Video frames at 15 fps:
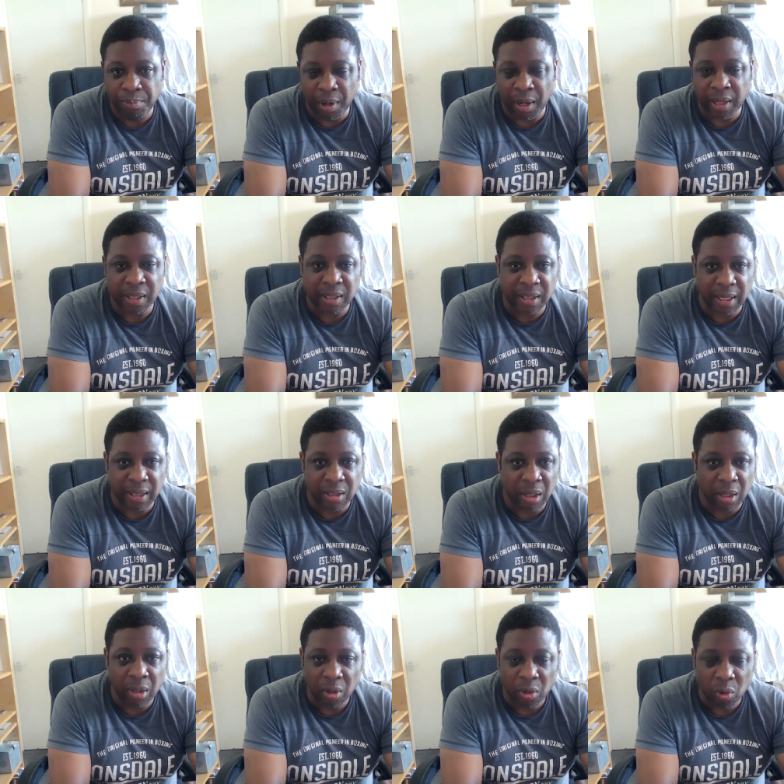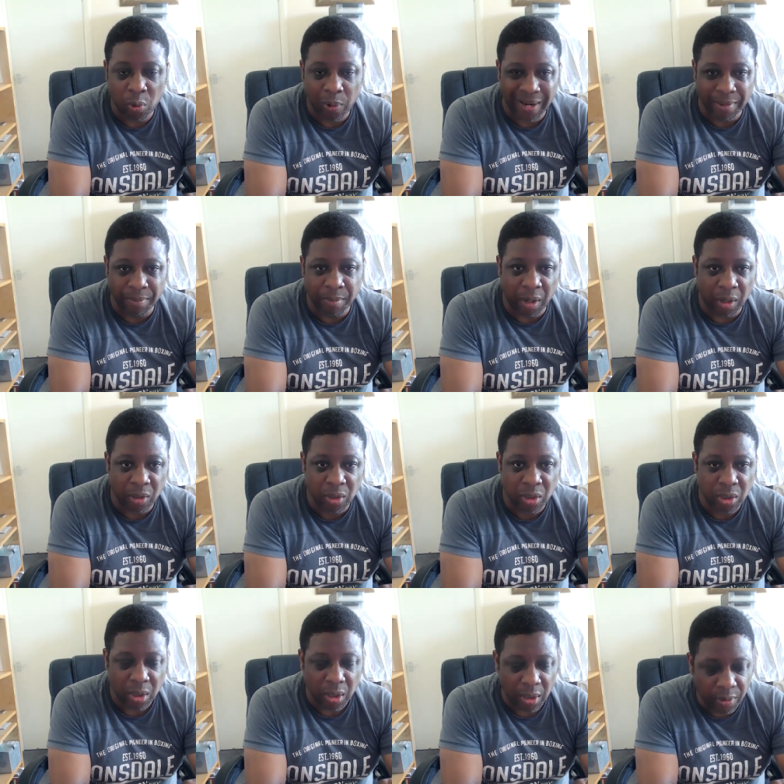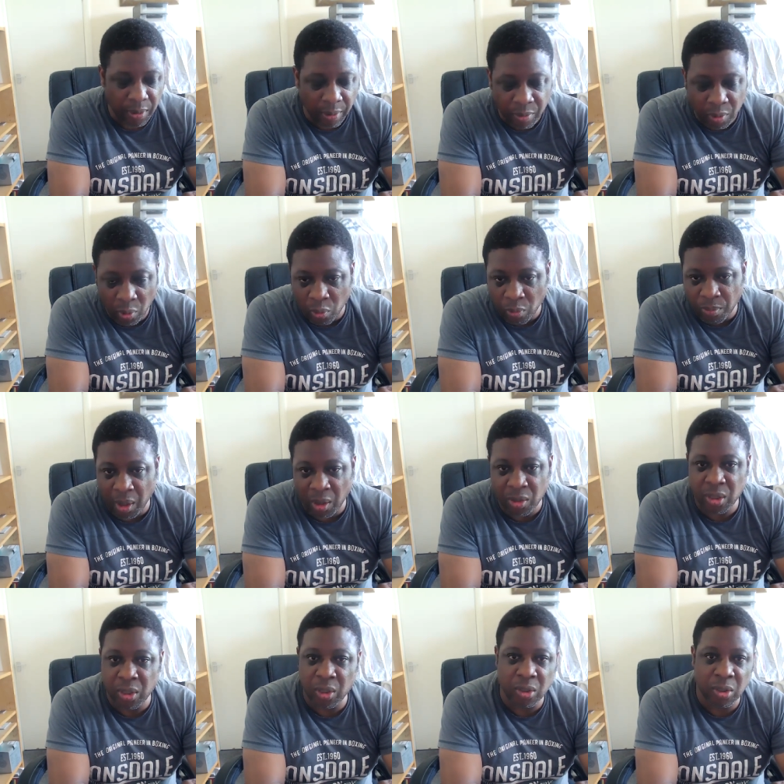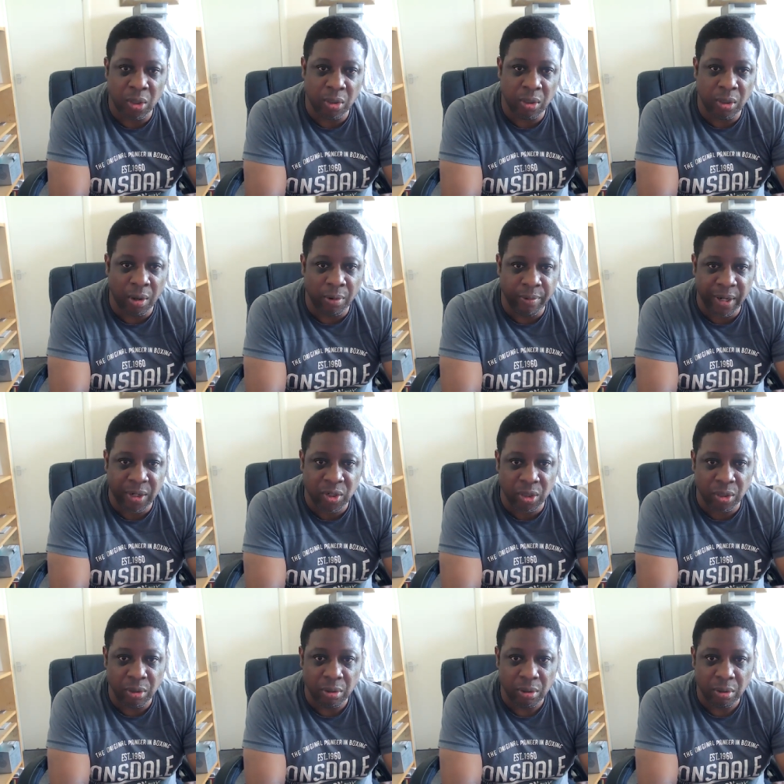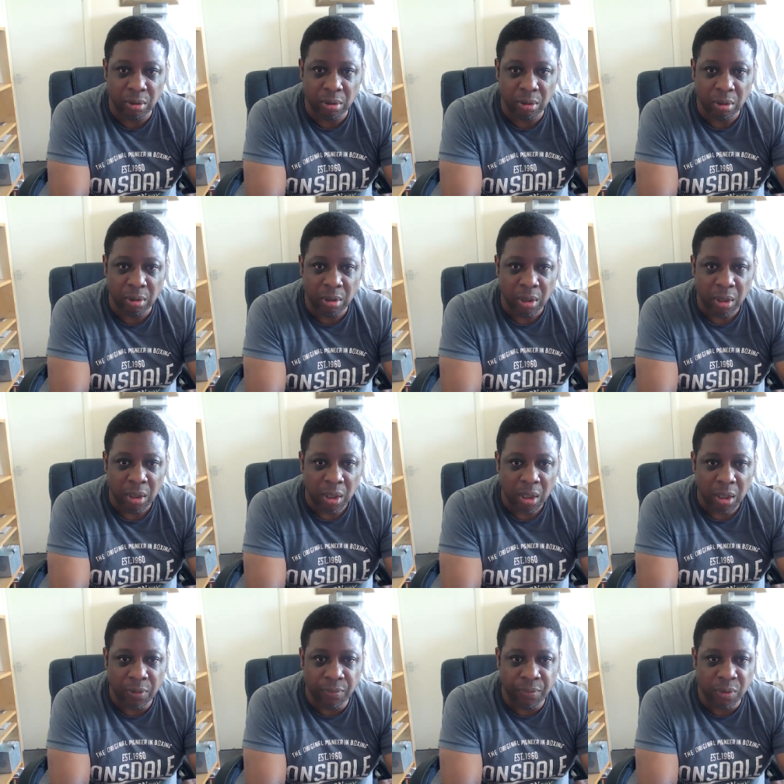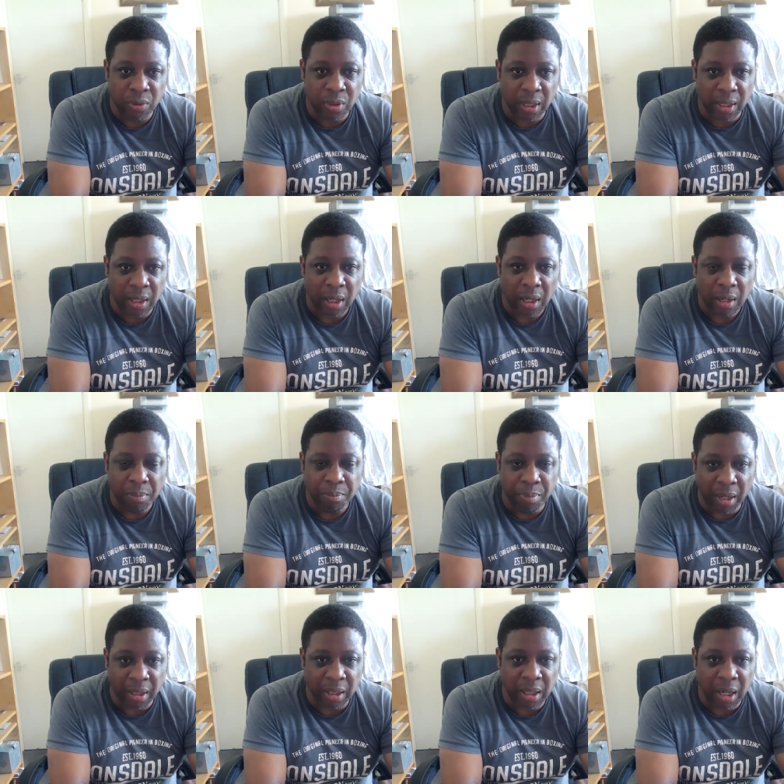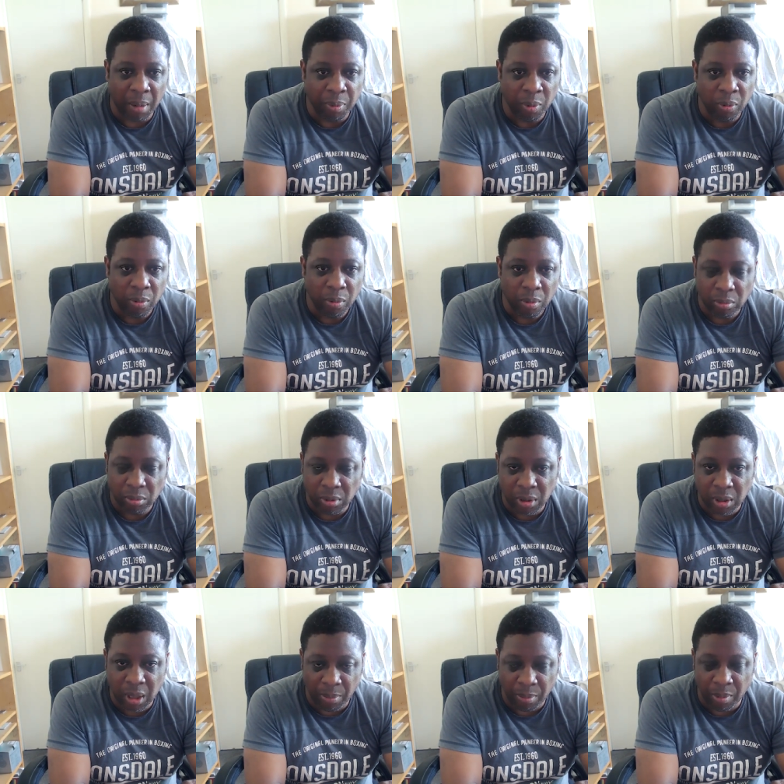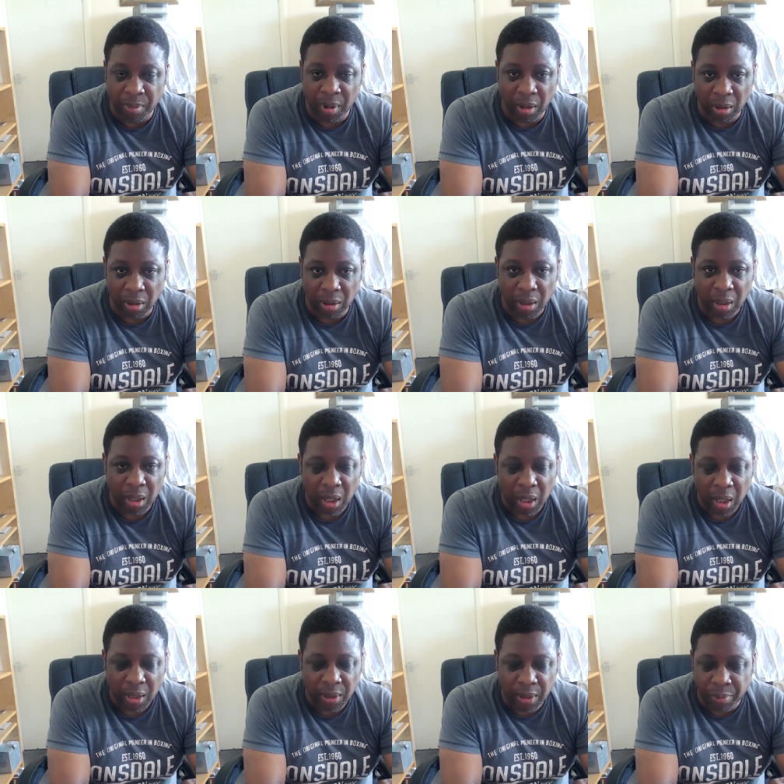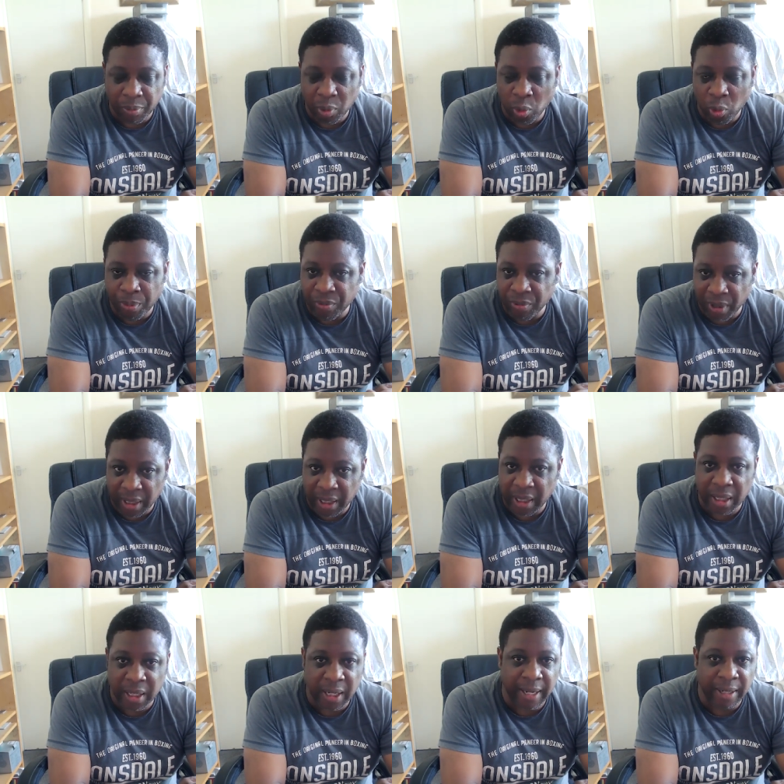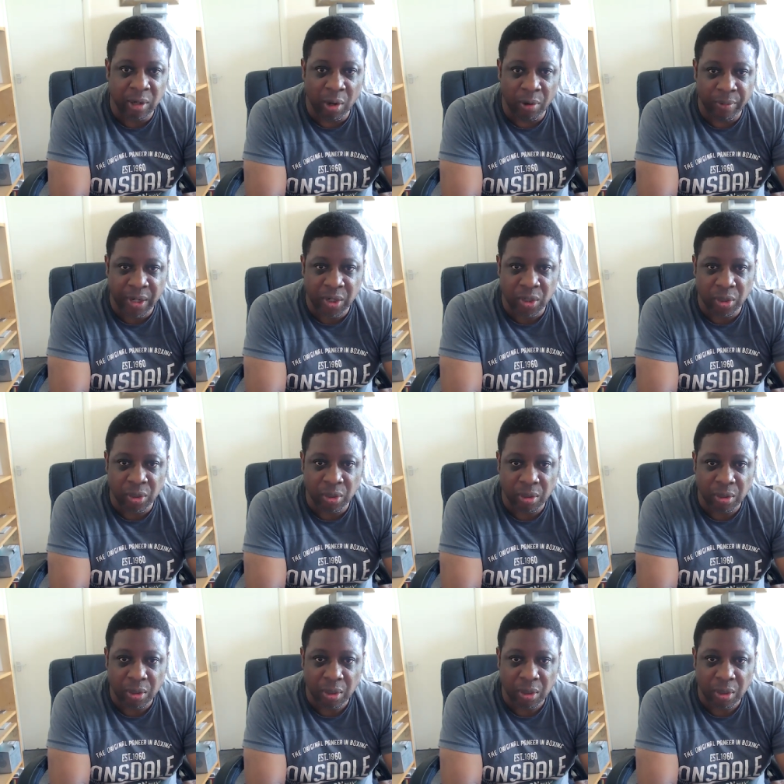by the center, quick march, they would all march in a certain direction. If you said by the double mark, they would all be running in that direction.